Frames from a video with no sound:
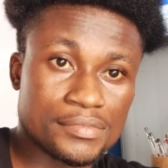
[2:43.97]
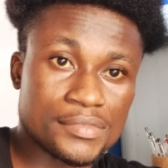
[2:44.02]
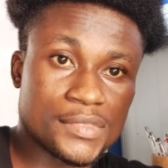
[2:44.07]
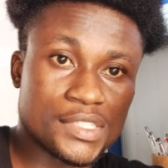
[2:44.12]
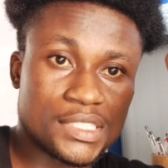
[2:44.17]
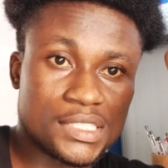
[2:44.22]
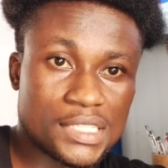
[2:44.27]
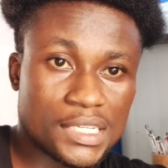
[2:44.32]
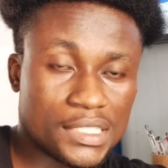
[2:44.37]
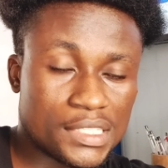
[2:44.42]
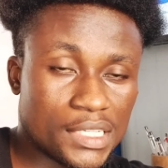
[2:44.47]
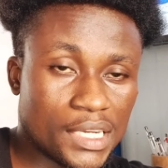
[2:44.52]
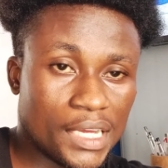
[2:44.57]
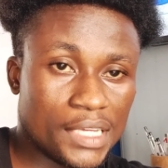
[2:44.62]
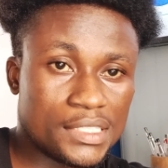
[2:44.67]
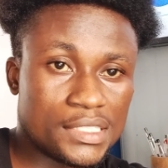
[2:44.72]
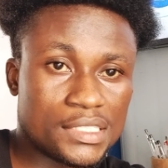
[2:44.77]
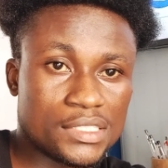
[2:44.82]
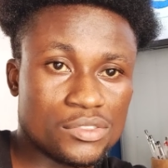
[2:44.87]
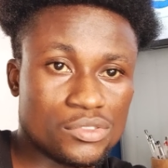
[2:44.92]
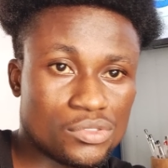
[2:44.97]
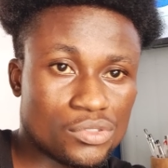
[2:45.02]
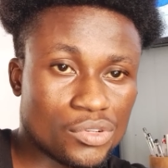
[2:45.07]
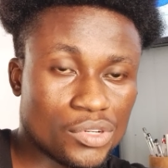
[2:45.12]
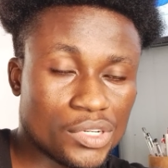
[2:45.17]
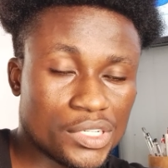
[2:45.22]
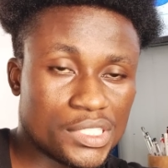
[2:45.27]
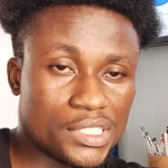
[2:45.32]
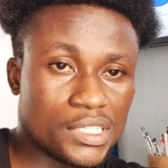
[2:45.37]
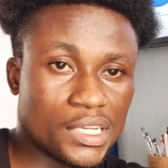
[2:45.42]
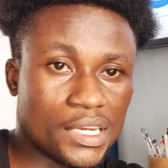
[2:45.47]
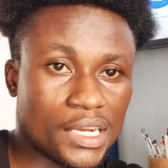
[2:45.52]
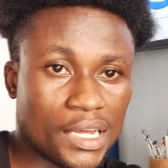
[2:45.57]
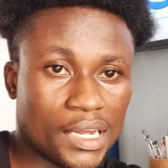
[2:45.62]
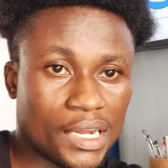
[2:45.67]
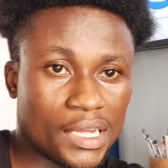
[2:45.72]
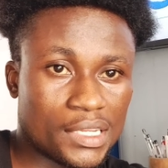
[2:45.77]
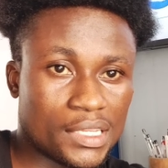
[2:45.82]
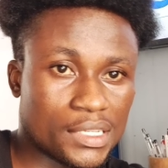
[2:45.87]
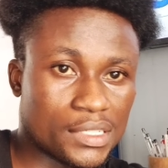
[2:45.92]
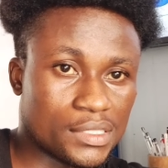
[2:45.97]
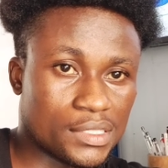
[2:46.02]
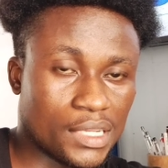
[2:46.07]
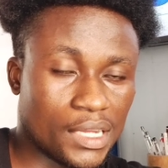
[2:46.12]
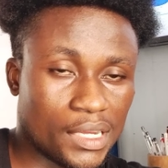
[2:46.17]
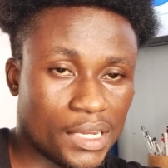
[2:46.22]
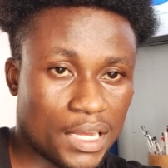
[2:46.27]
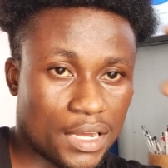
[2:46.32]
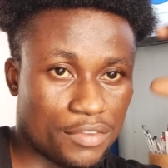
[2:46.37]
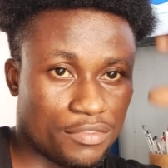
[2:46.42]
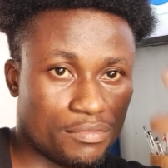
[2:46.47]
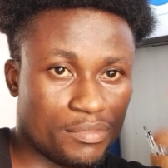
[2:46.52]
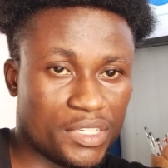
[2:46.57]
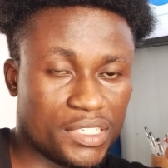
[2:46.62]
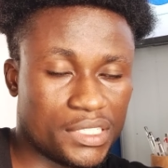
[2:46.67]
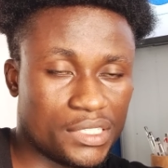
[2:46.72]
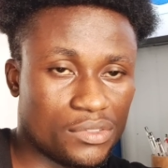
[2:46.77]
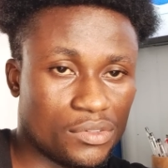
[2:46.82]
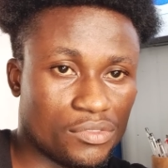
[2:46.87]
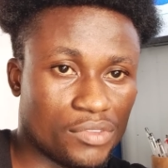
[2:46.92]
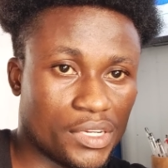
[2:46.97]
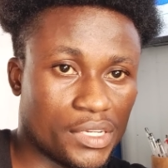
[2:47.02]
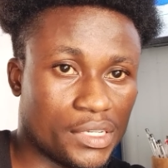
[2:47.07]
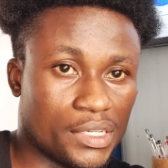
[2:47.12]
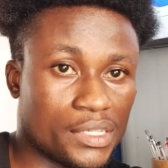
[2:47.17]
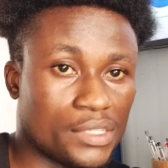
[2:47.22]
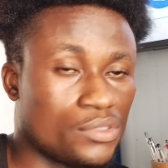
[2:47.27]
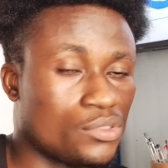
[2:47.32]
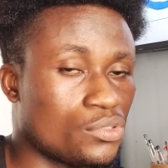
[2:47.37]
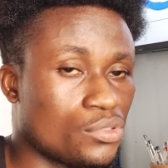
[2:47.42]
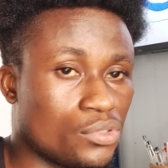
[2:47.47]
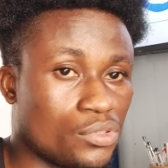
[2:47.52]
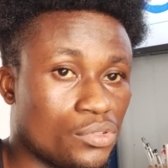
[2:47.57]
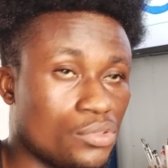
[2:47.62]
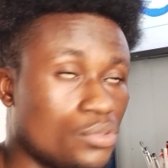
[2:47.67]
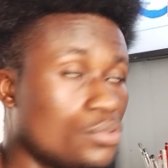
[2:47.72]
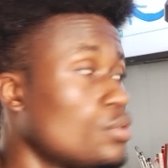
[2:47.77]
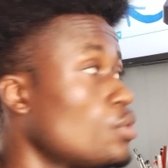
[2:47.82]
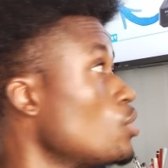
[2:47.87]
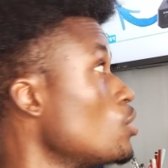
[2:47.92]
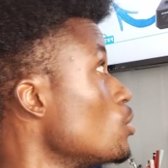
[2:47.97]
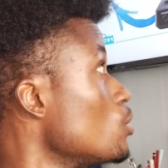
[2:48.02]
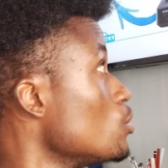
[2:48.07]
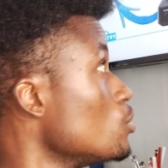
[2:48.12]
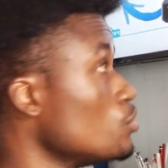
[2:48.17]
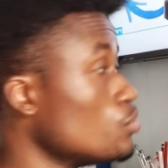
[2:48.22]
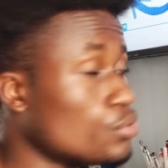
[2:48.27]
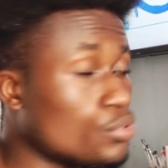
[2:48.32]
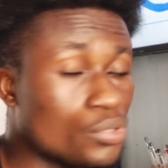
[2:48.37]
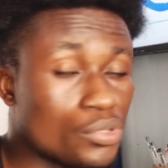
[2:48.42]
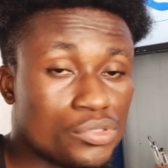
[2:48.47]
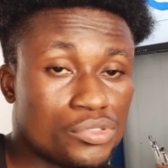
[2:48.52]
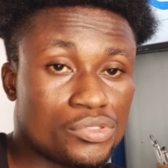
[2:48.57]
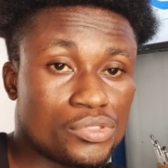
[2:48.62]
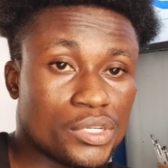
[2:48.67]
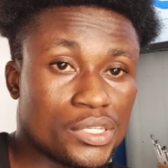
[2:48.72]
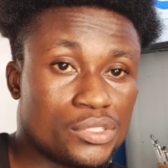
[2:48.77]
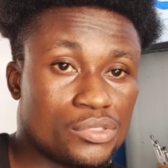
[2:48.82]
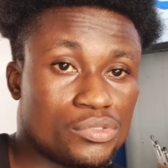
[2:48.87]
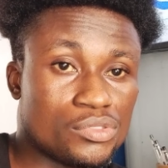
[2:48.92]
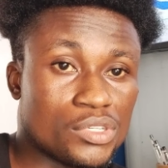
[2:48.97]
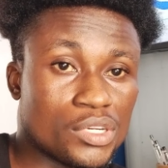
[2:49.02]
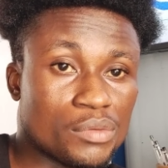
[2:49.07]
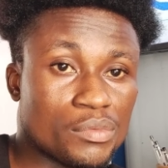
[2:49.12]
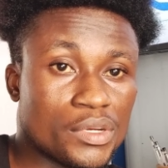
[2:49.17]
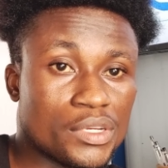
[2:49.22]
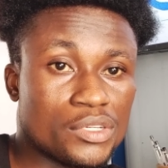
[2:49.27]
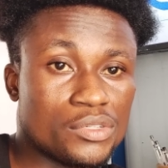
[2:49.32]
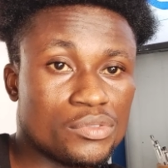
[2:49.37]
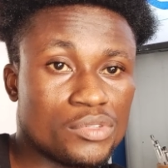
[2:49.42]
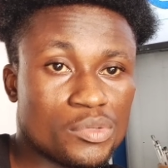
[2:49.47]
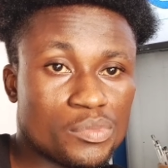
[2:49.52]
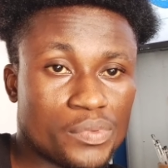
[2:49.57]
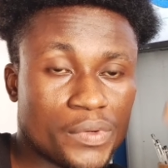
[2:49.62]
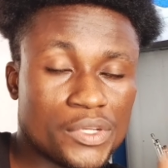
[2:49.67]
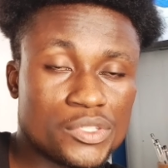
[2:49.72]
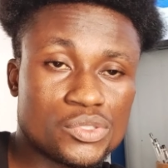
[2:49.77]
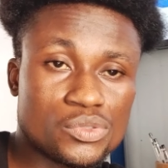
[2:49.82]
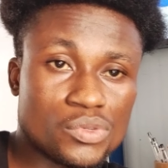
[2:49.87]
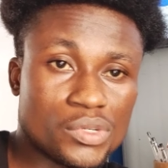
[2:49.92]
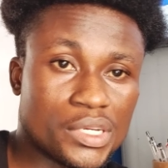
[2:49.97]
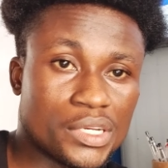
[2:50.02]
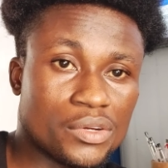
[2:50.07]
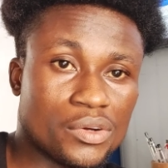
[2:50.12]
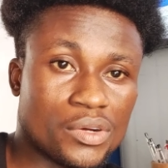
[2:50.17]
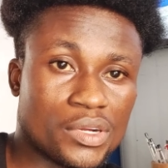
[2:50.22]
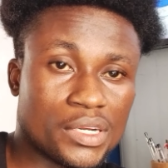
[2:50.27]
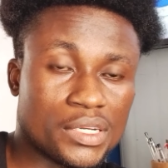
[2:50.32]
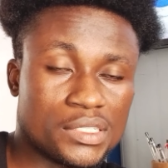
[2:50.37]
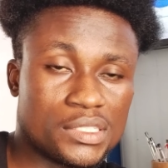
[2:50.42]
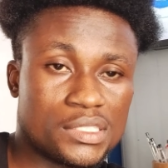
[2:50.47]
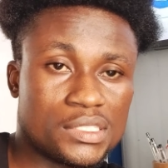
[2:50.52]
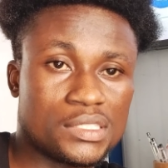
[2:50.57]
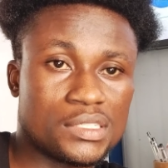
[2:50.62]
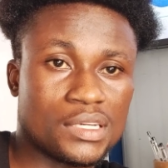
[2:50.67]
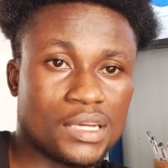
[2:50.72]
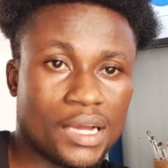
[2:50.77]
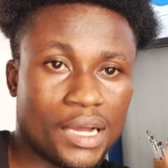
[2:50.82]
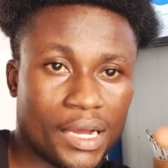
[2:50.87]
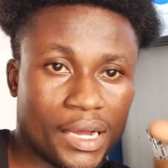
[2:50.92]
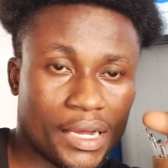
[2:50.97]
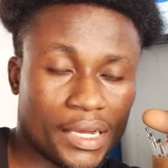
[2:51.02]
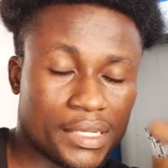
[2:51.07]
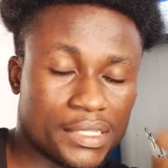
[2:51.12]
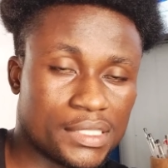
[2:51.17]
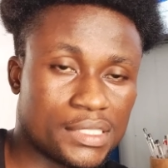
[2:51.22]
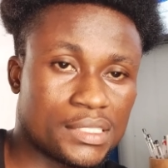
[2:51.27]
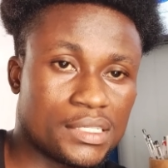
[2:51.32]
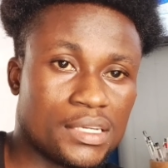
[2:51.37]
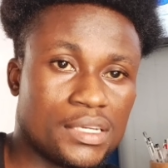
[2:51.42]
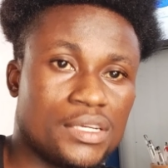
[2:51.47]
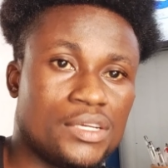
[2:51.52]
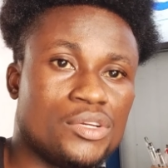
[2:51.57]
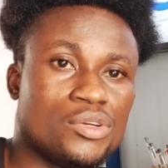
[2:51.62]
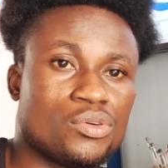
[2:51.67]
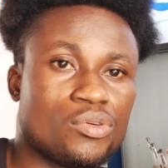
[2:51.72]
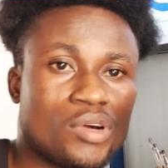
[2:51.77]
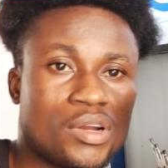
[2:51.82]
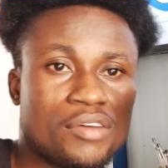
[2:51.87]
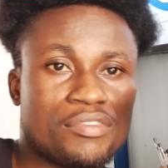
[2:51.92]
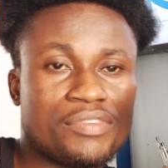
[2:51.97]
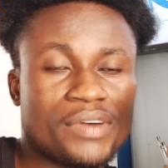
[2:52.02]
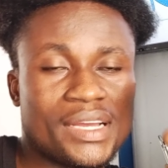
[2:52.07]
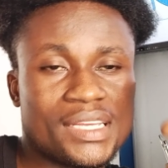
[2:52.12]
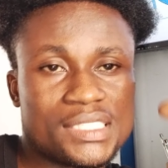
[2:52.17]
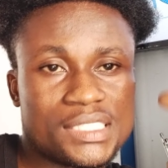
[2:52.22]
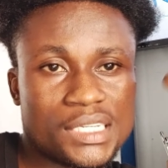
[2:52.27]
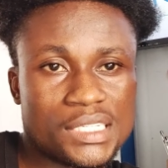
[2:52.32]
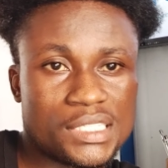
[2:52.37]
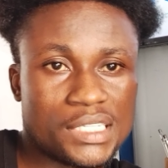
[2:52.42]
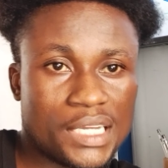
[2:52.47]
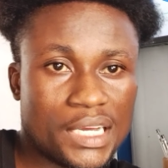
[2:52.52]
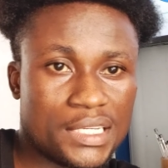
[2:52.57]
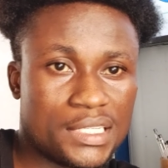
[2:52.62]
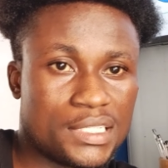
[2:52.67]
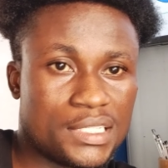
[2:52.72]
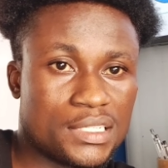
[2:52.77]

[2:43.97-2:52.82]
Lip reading: satellite installation and other things that I have mentioned over here. So you go straight to the menu, you press OK on it, and you want to find satellite.